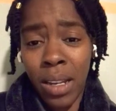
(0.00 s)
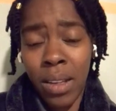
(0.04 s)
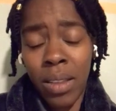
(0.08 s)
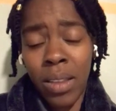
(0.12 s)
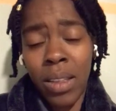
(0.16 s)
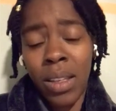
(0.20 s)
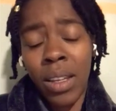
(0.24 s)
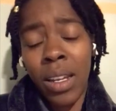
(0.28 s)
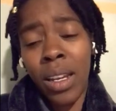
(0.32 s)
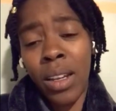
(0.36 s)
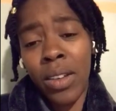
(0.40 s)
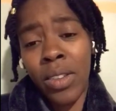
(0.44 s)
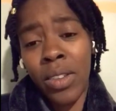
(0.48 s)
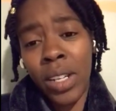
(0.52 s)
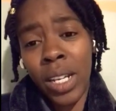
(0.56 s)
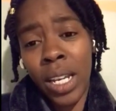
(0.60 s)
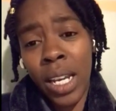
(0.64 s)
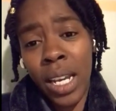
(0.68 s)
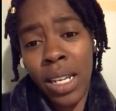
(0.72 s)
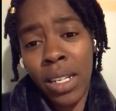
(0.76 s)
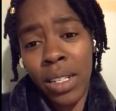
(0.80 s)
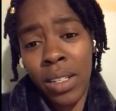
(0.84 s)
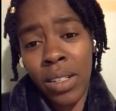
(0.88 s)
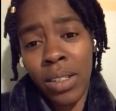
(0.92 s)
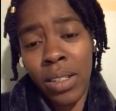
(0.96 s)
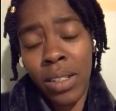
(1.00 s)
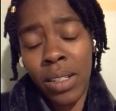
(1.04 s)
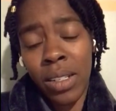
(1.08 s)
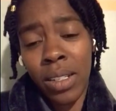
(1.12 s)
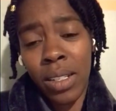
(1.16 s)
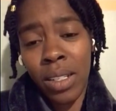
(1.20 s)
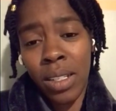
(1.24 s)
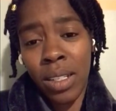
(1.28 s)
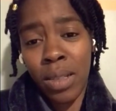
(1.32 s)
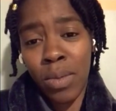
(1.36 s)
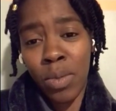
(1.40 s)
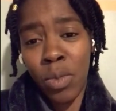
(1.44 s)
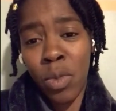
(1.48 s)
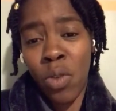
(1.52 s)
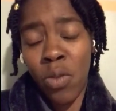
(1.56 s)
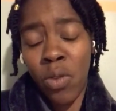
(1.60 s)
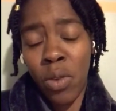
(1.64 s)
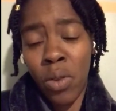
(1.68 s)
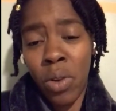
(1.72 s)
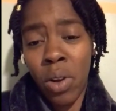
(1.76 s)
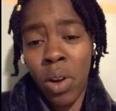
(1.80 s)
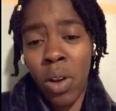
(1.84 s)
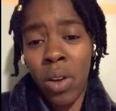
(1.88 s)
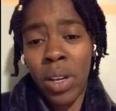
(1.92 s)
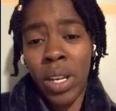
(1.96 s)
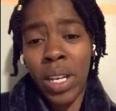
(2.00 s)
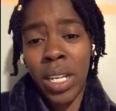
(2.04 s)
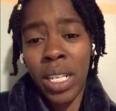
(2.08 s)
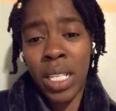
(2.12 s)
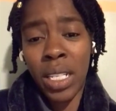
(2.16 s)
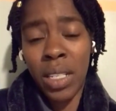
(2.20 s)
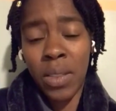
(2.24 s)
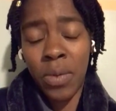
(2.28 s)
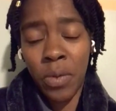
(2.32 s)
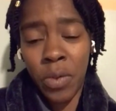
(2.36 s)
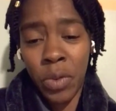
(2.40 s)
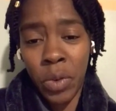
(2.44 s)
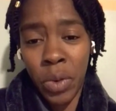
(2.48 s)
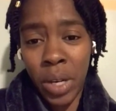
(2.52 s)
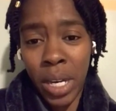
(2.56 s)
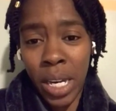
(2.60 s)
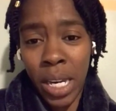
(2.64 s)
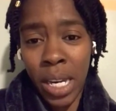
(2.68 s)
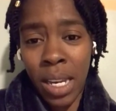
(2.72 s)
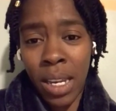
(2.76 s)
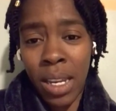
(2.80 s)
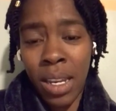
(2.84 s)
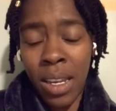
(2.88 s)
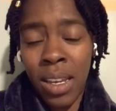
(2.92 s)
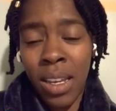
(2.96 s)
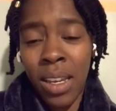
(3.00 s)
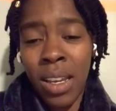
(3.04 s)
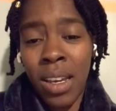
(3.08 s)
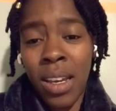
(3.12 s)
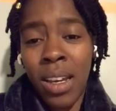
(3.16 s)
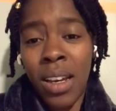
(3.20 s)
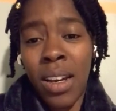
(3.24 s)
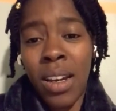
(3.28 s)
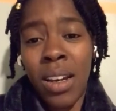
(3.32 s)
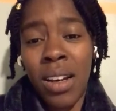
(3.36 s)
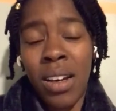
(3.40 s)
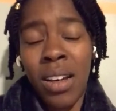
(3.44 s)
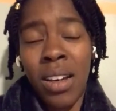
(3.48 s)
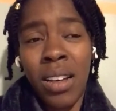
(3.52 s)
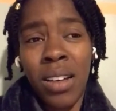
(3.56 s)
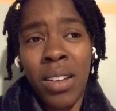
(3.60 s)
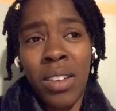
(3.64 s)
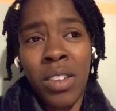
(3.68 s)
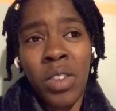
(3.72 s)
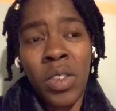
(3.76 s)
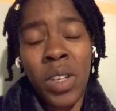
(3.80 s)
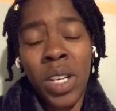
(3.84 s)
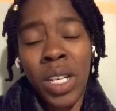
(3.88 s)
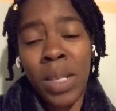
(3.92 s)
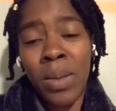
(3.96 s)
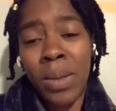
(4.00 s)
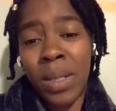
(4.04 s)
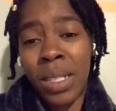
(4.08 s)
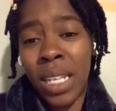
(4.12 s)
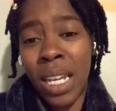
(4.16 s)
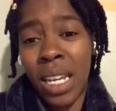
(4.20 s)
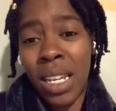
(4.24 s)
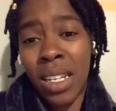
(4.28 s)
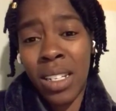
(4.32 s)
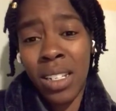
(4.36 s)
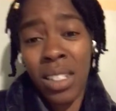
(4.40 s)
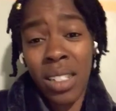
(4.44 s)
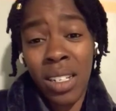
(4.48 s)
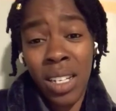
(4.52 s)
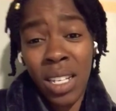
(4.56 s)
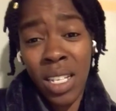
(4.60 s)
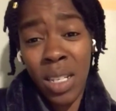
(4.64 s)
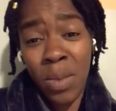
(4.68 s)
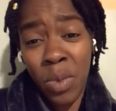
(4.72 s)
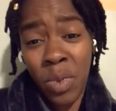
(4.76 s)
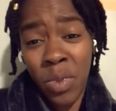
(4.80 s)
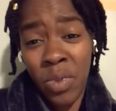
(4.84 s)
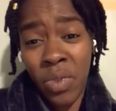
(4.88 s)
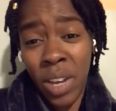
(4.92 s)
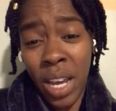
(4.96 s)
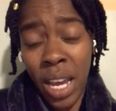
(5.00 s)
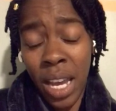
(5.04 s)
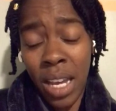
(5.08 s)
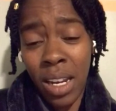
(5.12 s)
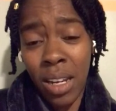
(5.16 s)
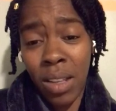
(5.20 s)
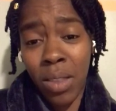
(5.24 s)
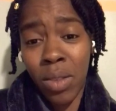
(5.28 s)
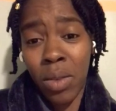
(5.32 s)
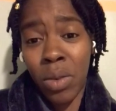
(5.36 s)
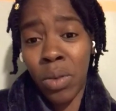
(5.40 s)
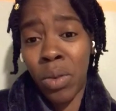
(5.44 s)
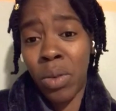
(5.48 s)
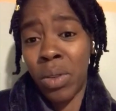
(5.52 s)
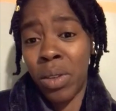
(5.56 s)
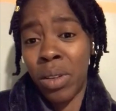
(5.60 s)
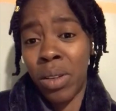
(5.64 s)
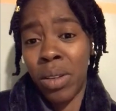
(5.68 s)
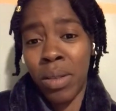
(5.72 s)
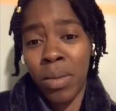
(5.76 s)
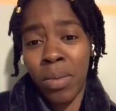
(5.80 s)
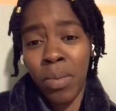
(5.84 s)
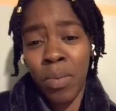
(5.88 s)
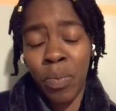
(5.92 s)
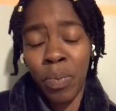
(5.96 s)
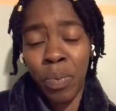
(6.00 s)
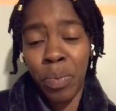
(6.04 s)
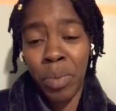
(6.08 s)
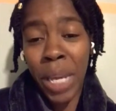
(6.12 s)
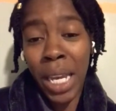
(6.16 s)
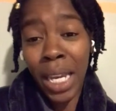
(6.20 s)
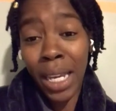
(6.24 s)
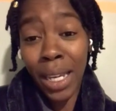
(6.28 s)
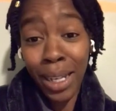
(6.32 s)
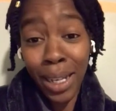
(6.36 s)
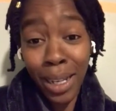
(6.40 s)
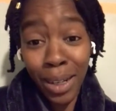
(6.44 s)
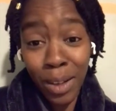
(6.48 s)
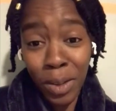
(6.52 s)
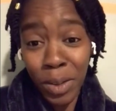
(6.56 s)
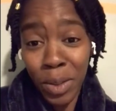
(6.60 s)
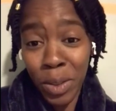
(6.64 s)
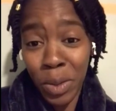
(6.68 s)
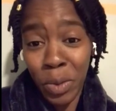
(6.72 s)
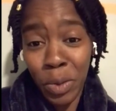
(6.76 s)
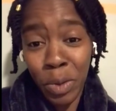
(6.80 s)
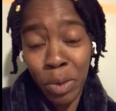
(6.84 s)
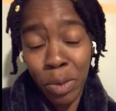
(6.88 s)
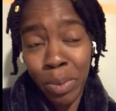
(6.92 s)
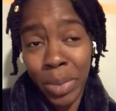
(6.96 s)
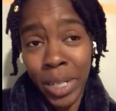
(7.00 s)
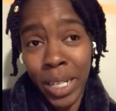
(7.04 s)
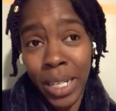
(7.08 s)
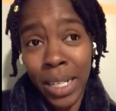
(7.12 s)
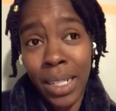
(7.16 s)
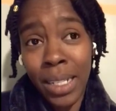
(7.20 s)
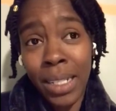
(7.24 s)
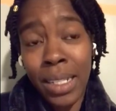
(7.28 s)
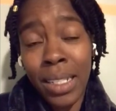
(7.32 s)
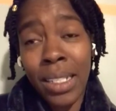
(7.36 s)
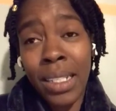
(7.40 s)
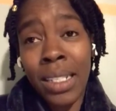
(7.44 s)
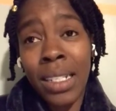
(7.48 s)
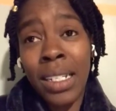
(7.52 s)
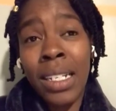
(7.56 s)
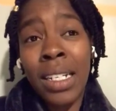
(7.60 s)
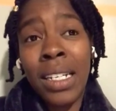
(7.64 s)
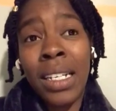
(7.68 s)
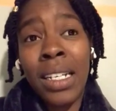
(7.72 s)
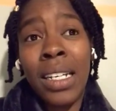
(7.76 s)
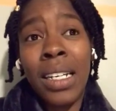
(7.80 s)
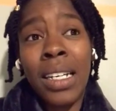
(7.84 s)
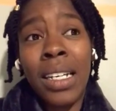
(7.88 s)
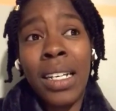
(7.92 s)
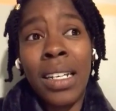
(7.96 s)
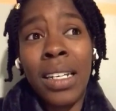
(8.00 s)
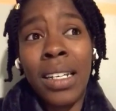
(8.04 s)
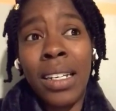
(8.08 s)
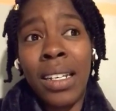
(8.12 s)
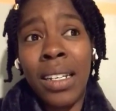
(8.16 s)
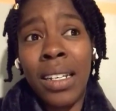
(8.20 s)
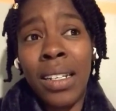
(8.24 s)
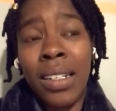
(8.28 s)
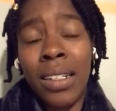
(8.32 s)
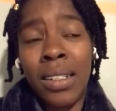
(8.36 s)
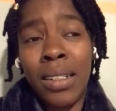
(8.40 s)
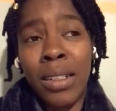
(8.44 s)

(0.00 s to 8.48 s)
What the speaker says: the education system overall is free. Transportation is provided through the big yellow school bus, and